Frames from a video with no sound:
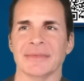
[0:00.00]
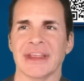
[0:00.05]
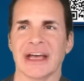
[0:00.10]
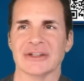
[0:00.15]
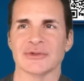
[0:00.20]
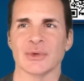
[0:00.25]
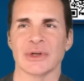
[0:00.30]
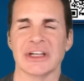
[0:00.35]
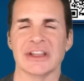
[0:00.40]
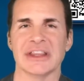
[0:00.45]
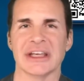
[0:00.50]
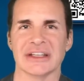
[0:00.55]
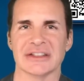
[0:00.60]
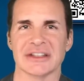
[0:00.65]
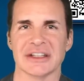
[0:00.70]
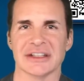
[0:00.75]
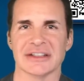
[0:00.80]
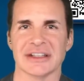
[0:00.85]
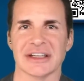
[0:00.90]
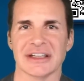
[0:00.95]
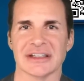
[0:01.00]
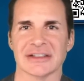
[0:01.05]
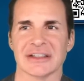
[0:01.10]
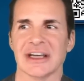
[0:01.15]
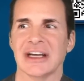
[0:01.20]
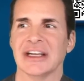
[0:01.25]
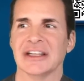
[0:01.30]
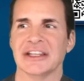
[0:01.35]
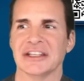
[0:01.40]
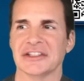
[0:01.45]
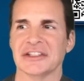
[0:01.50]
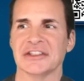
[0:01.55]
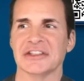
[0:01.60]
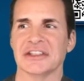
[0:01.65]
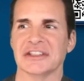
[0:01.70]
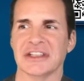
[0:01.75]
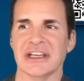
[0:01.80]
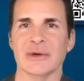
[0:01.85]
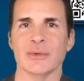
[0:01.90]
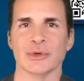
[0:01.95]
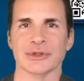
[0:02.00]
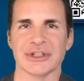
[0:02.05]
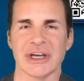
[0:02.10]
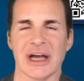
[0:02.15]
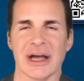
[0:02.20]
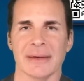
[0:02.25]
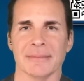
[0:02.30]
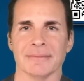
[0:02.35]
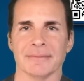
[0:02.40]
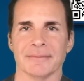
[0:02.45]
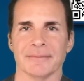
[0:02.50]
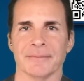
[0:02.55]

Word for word: That's what he thinks this is. This is his equal time.